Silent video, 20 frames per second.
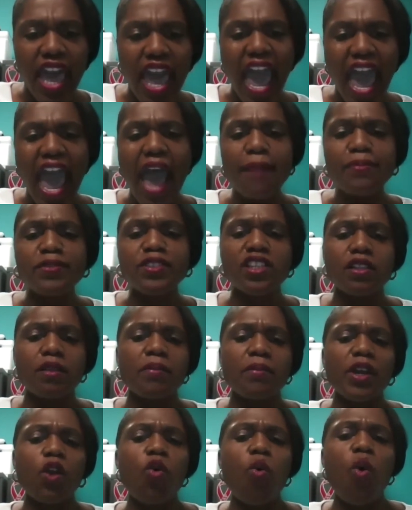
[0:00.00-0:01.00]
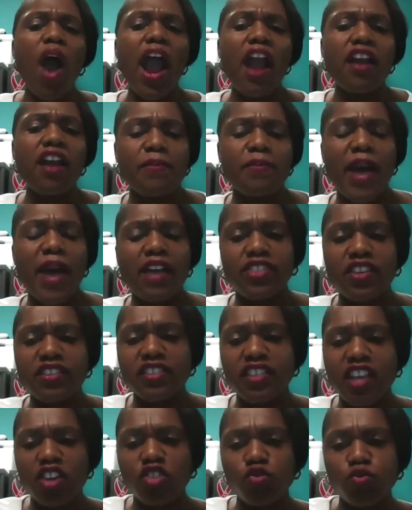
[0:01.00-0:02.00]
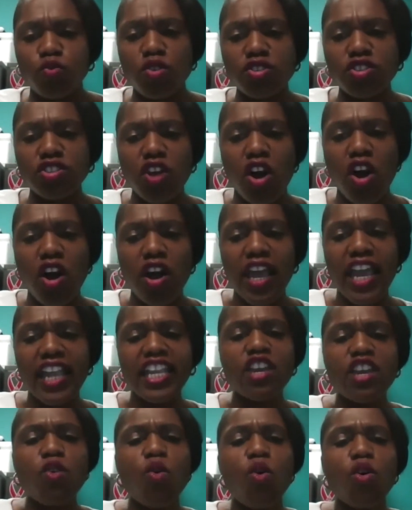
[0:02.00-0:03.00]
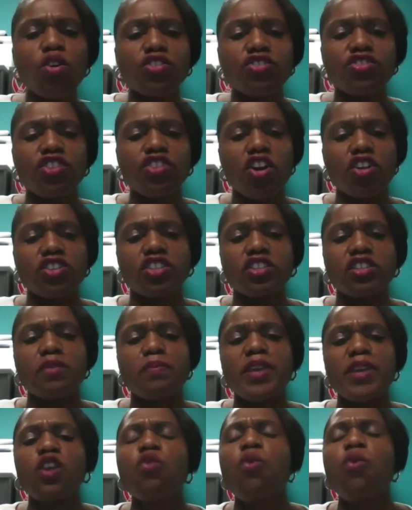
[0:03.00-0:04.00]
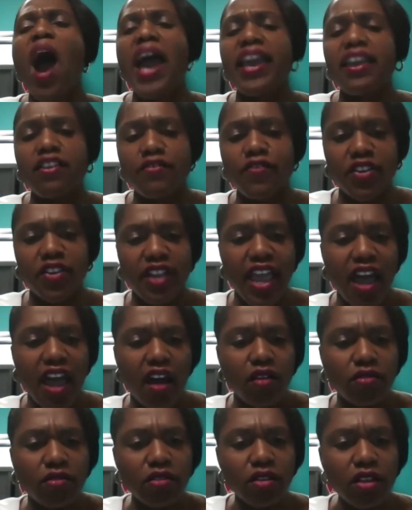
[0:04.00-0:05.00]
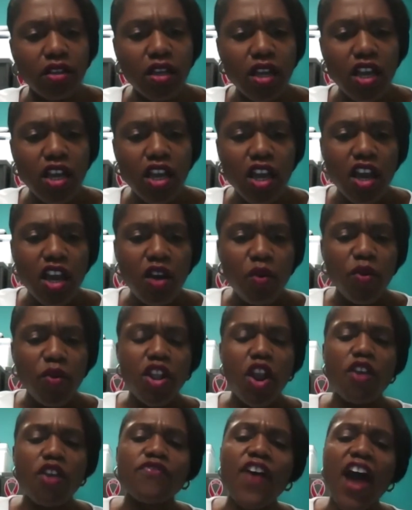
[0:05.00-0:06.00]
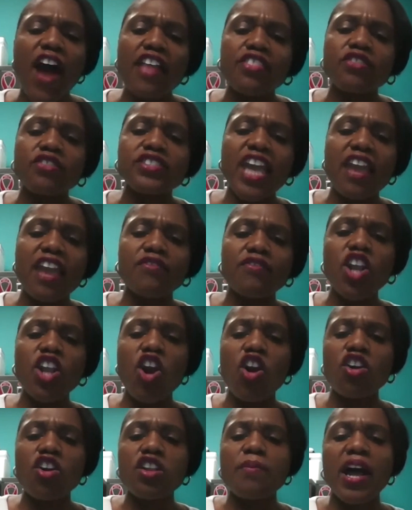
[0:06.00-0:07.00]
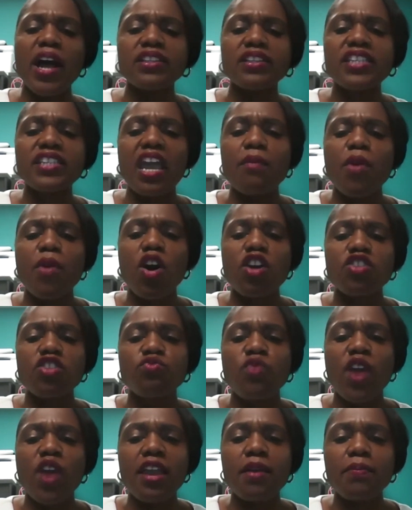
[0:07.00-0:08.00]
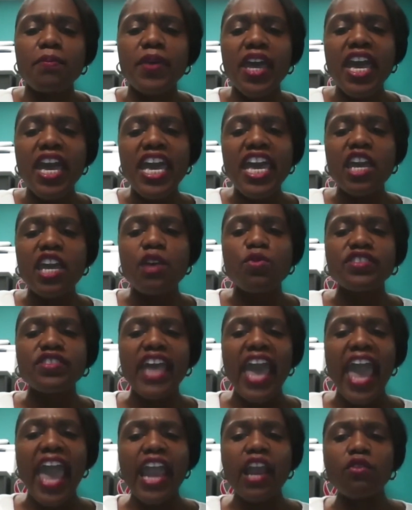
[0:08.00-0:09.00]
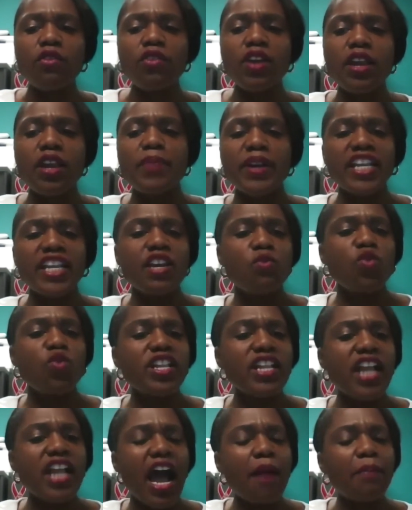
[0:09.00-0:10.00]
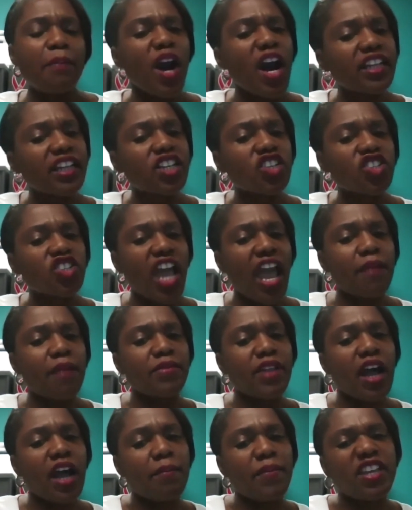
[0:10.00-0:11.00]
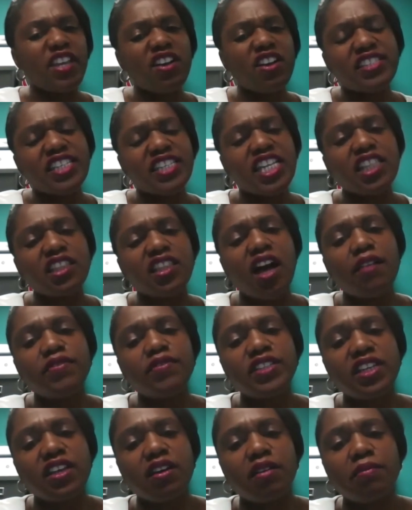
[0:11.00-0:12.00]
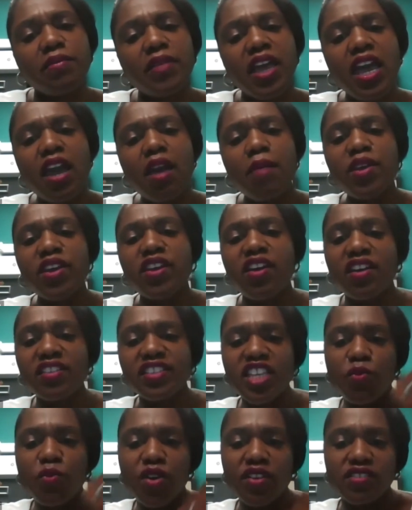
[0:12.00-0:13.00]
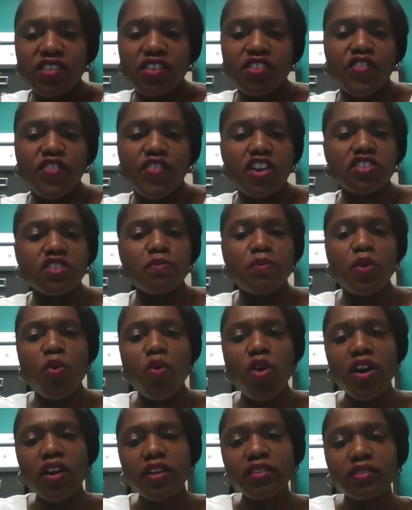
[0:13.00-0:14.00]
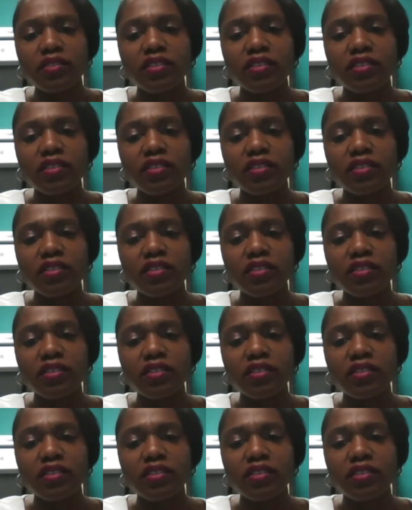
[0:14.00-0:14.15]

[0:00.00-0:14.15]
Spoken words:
Absalom inquired about the sexual assault, and he orders her to be quiet for now. When her father David heard about Tamar's rape, he was angry, but he would not punish Amnon because he loved him, because he was his firstborn.